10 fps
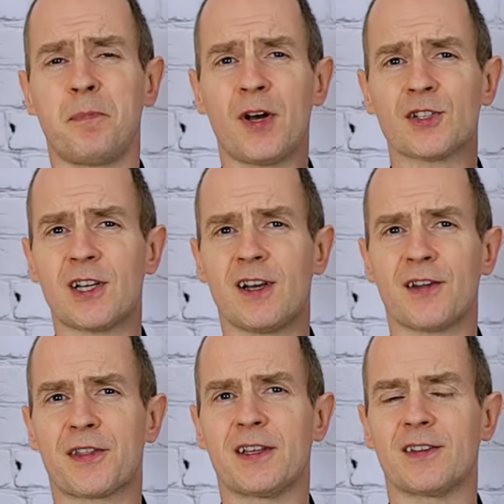Personally,
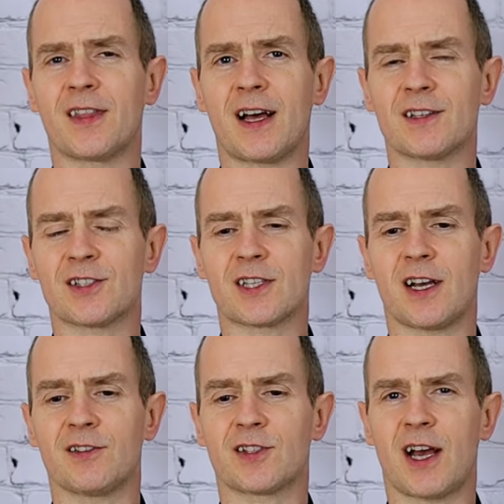I think that
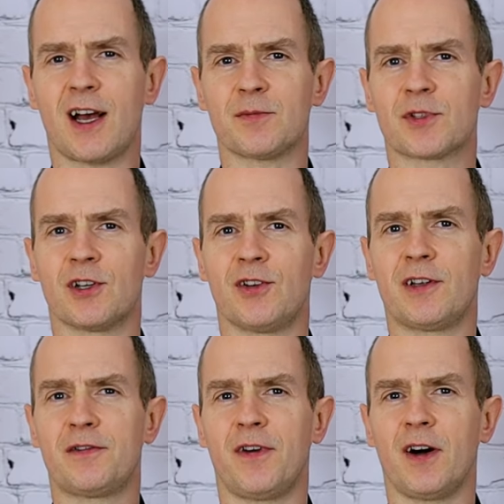sounds
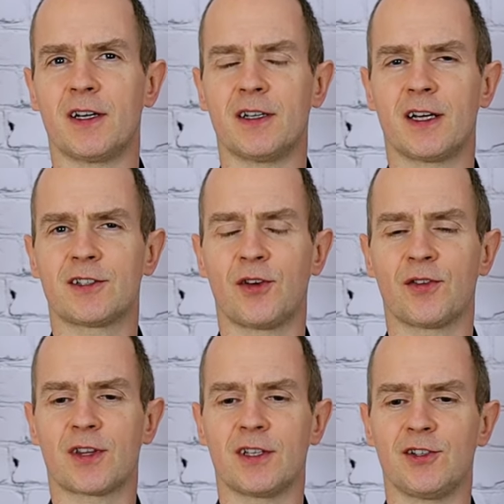absolutely fine. I
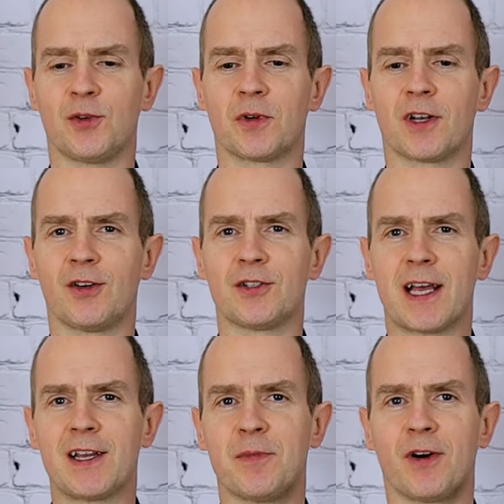don't think you would lose
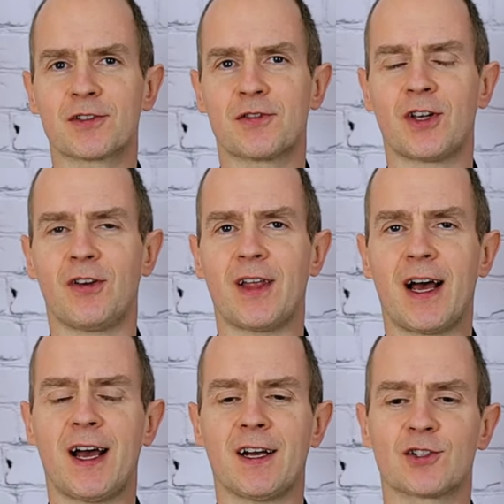any marks for doing
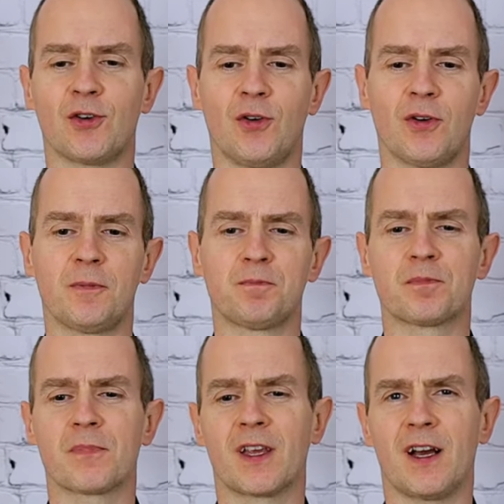that at all.
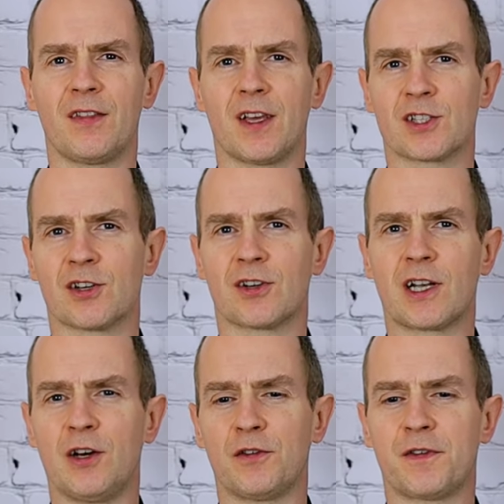And that's a
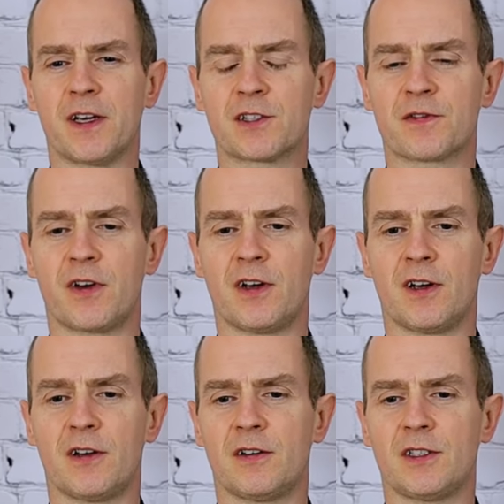good little fix
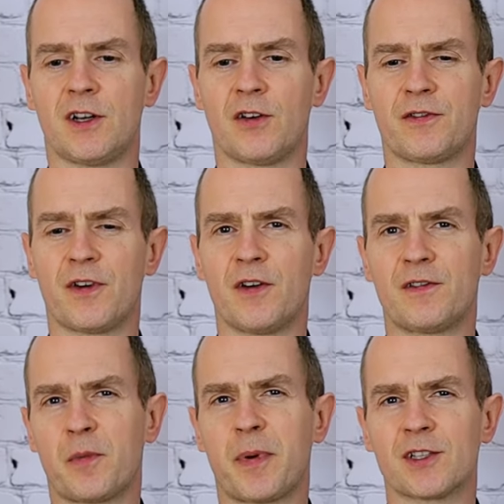for, you know, for
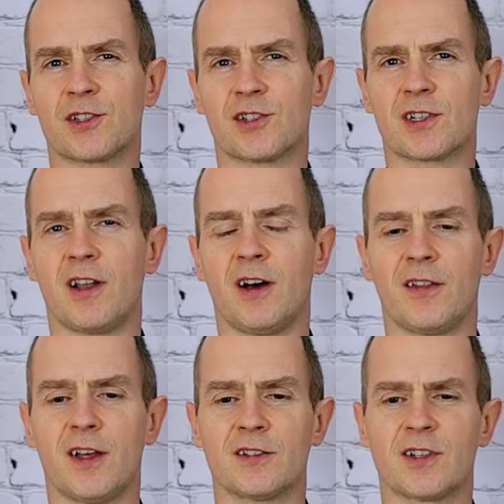passages
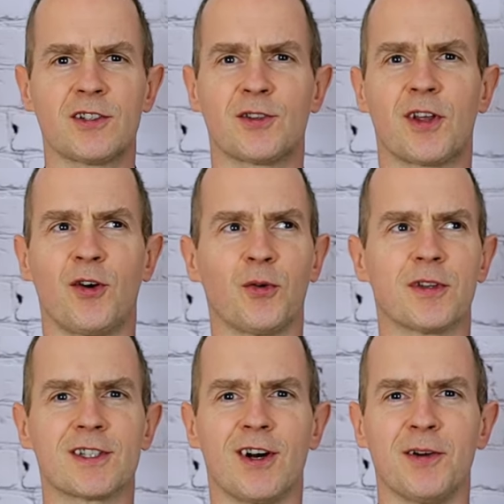like that. I do that all
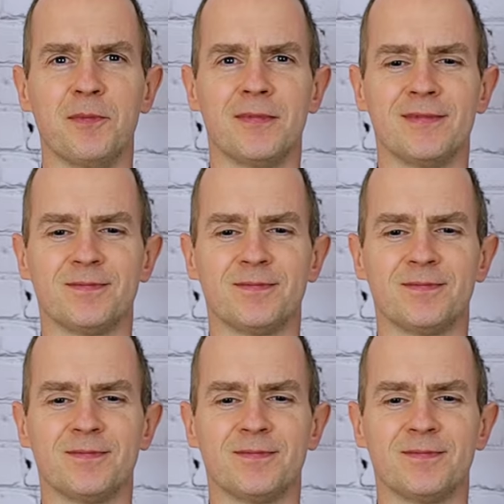the time.